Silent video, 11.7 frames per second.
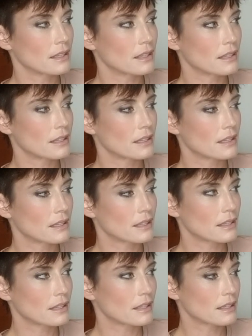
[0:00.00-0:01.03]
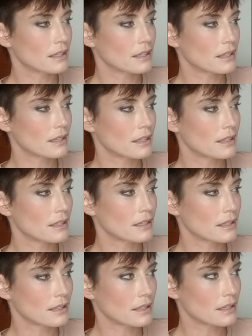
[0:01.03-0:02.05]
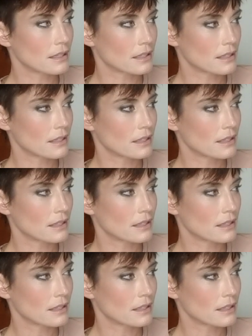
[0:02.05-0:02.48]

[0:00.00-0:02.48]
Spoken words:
This person isn't speaking.